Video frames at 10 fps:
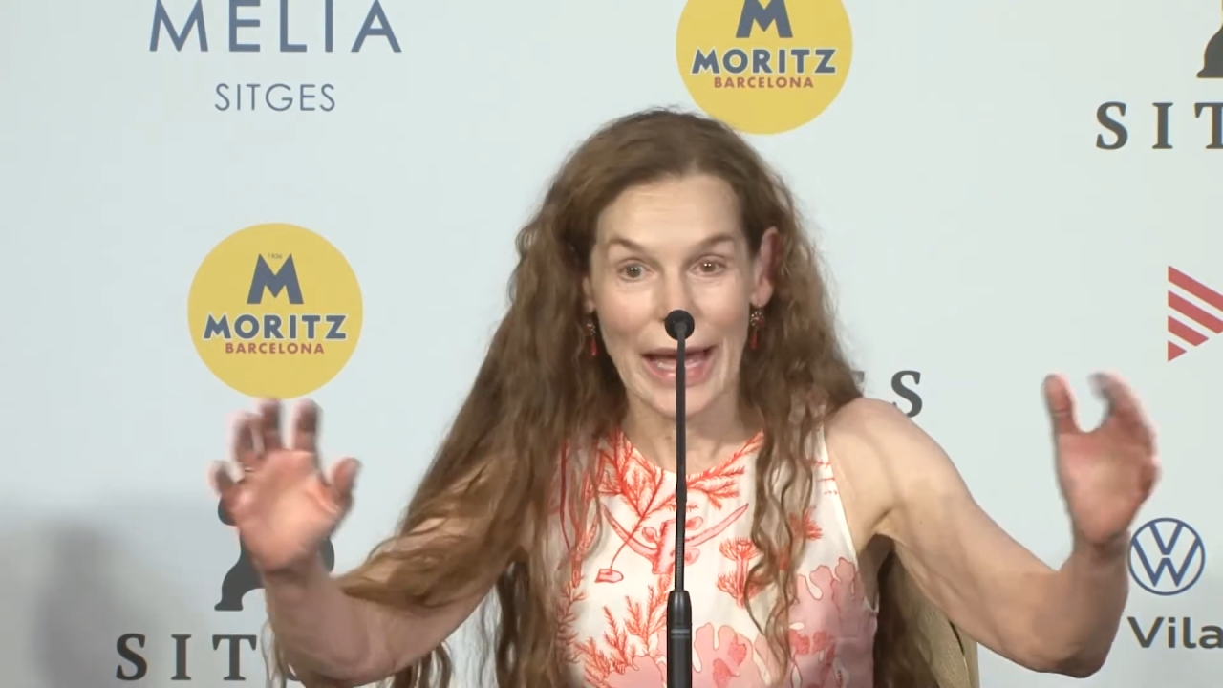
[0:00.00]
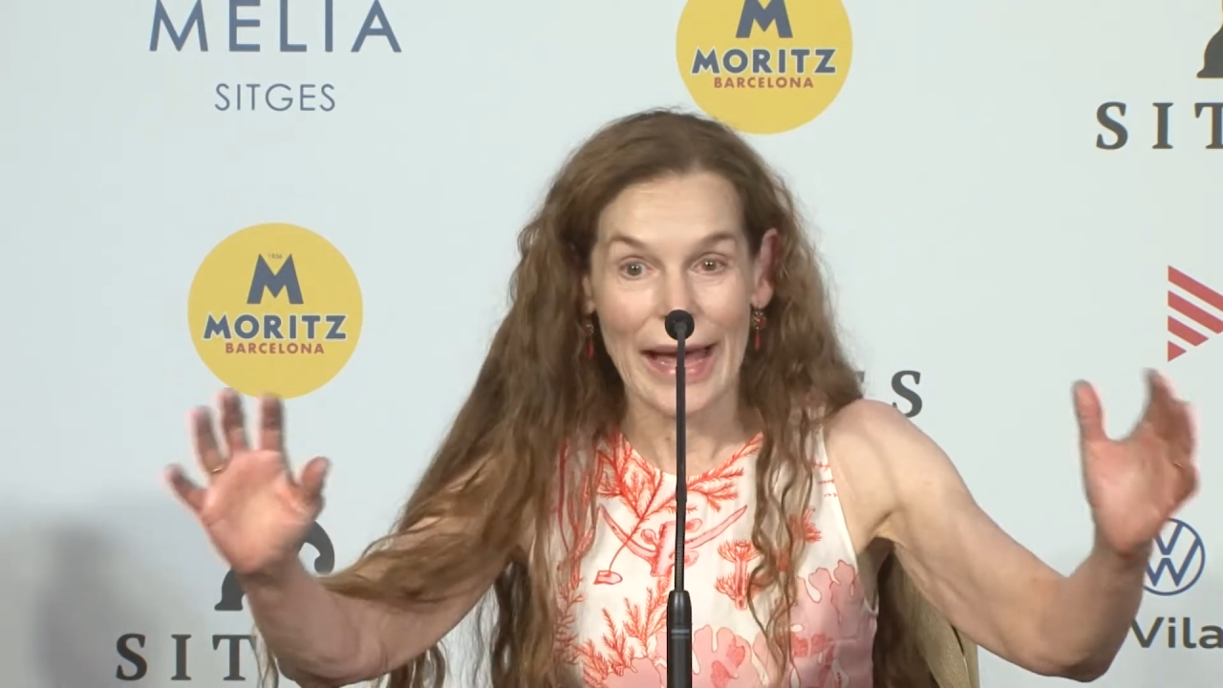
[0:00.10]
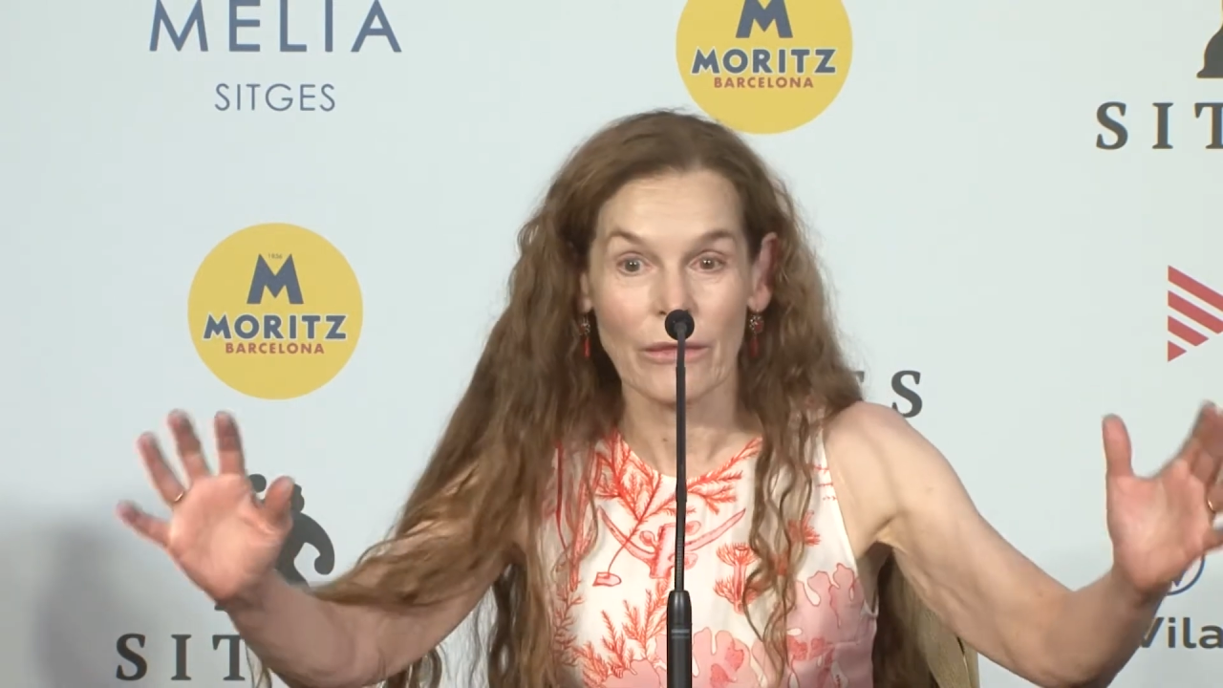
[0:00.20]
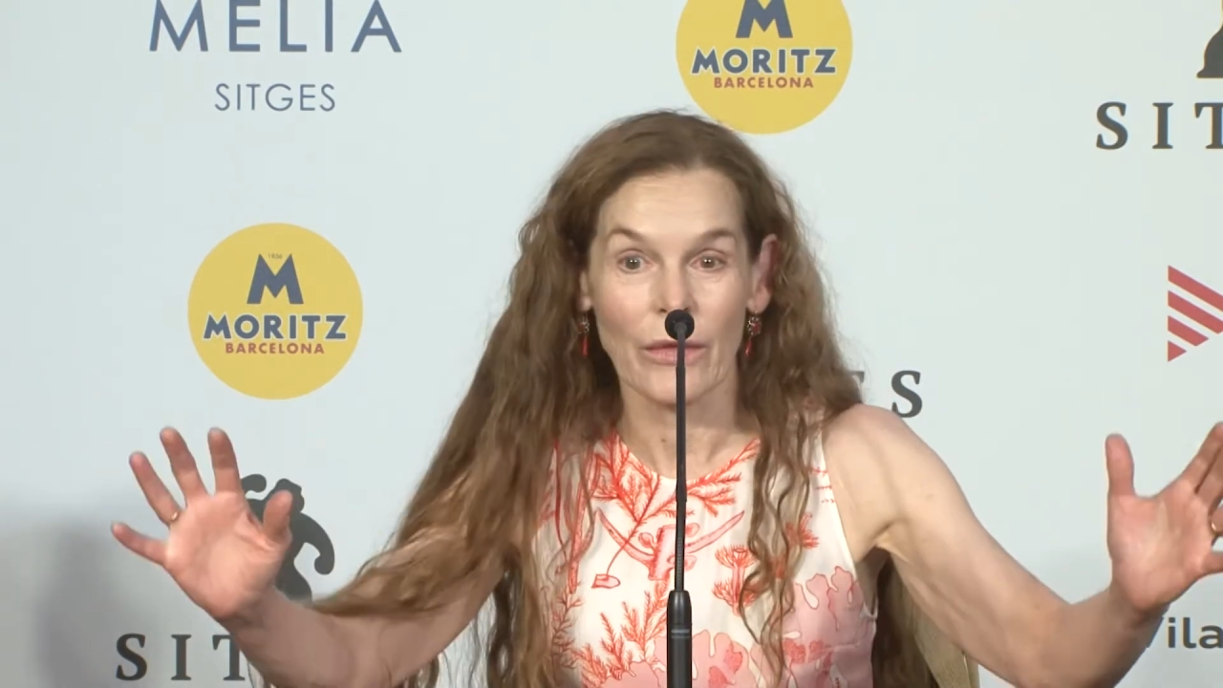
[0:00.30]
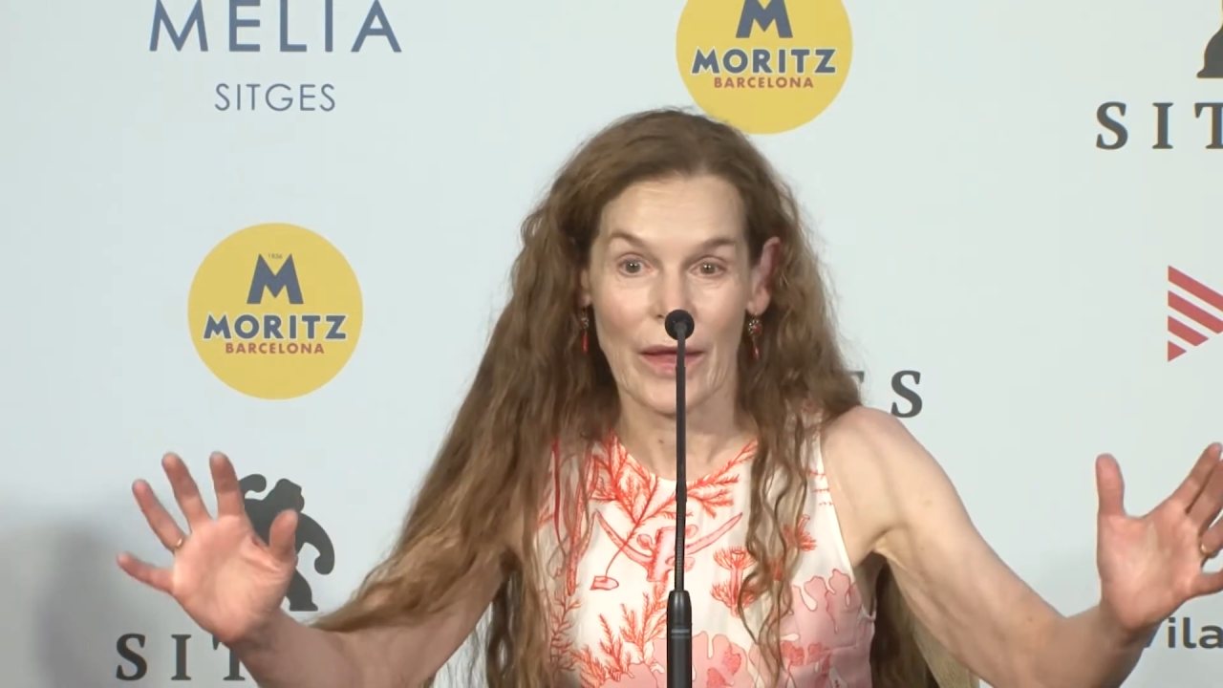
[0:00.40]

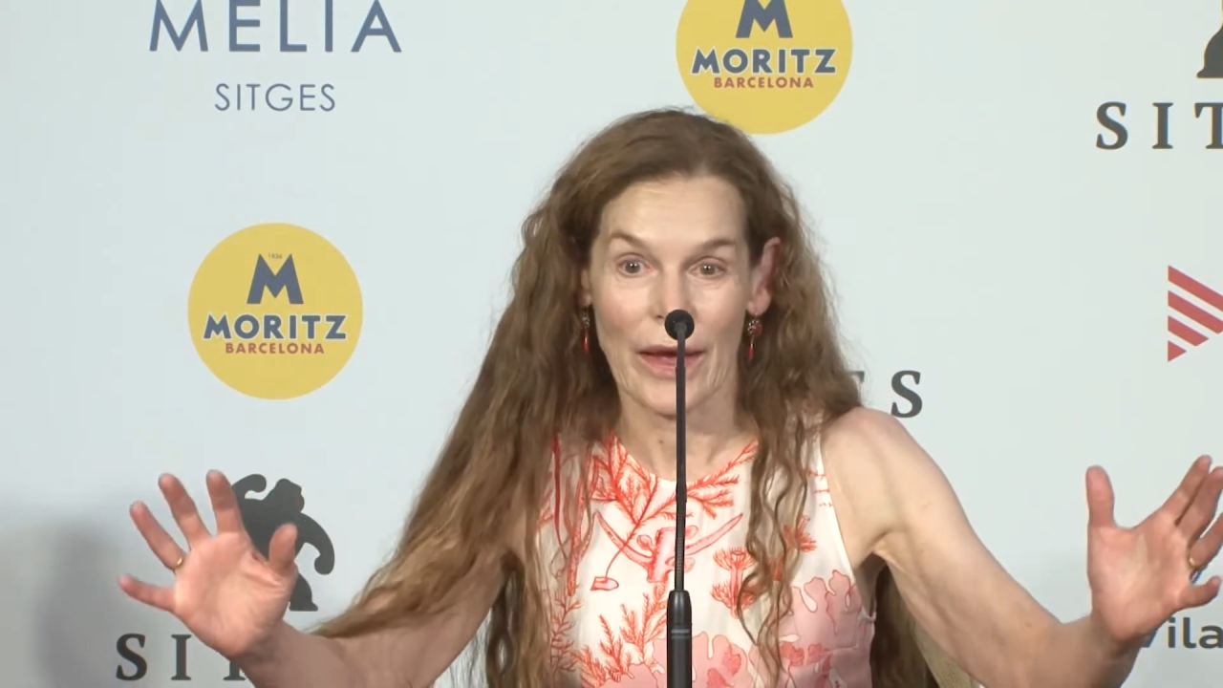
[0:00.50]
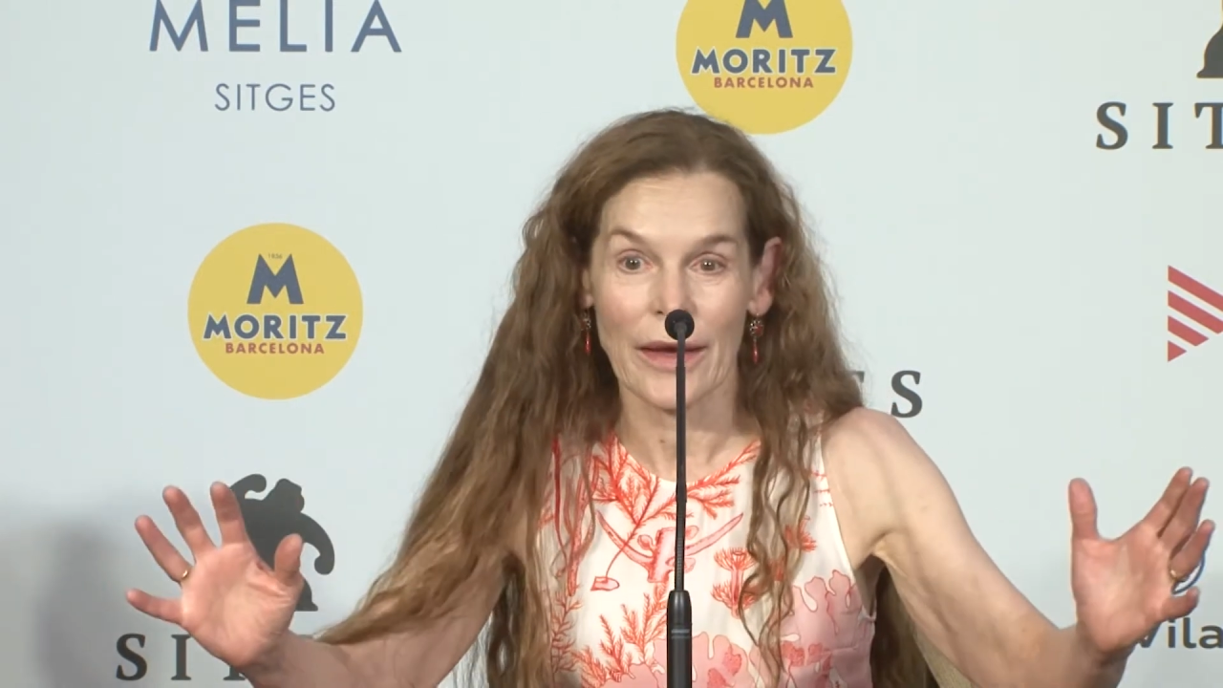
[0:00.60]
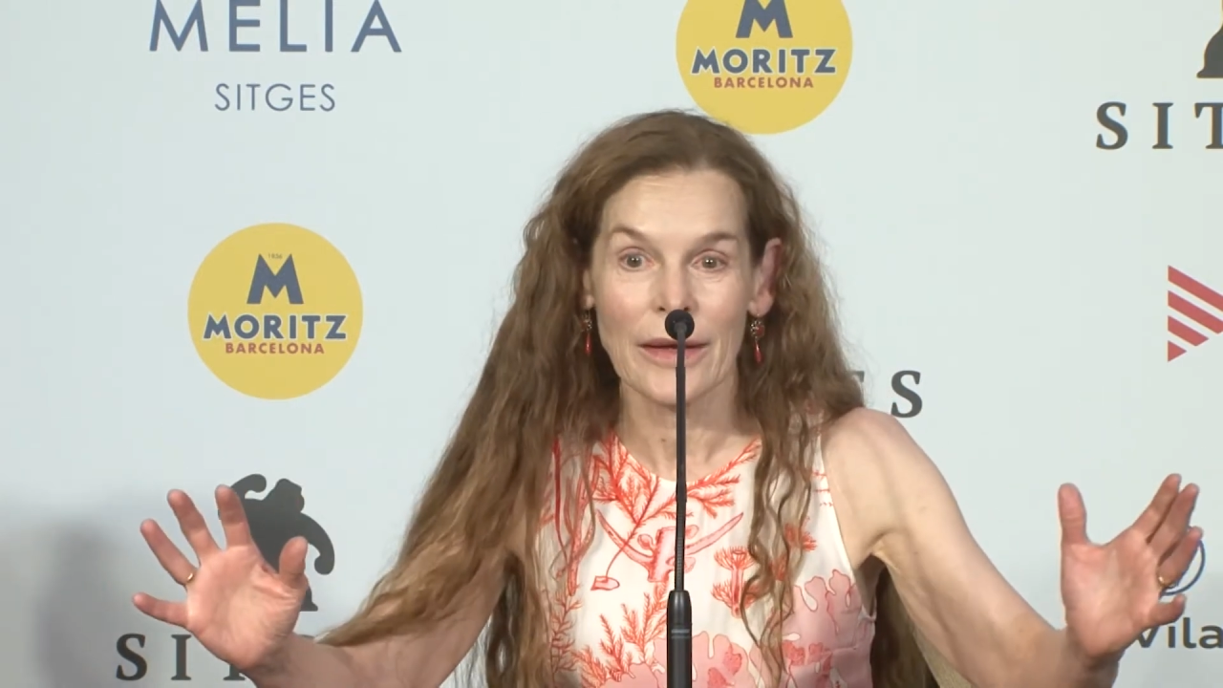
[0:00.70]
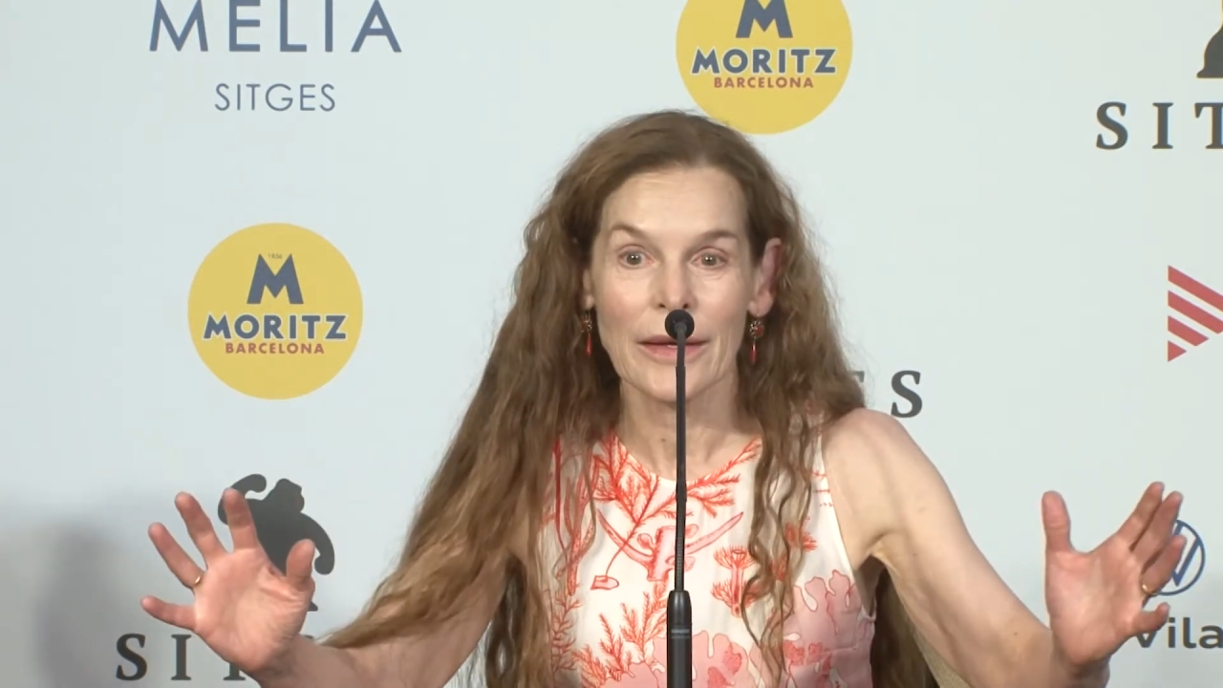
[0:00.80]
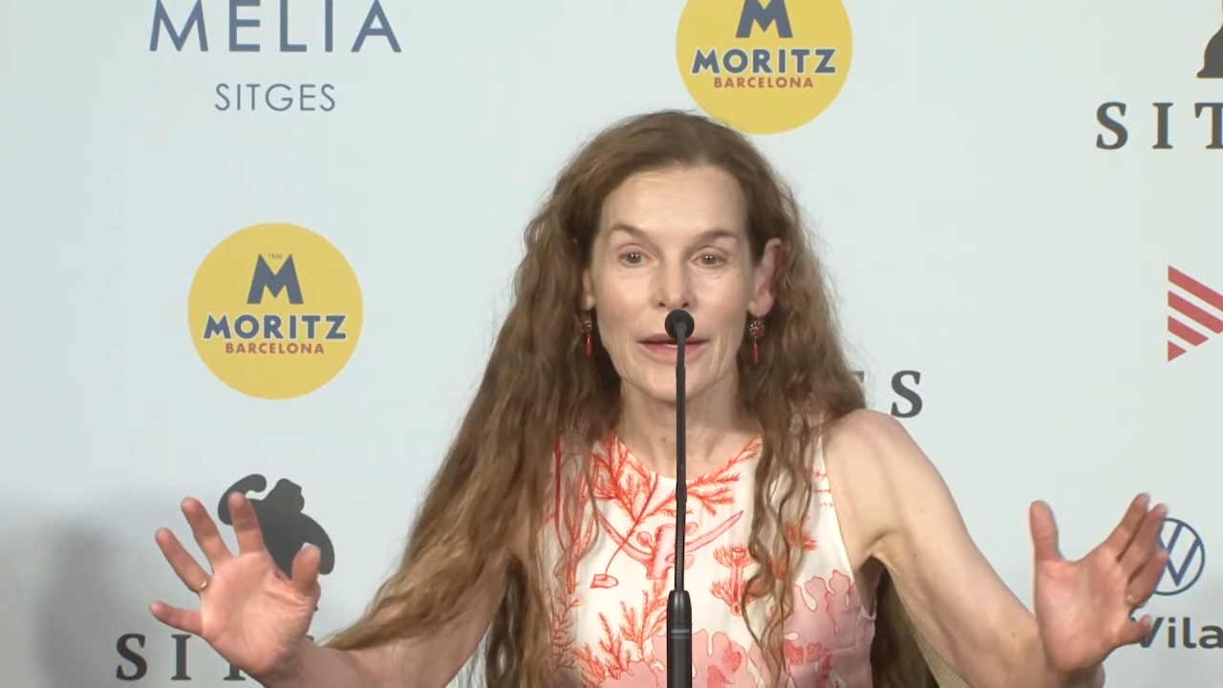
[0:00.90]
out there,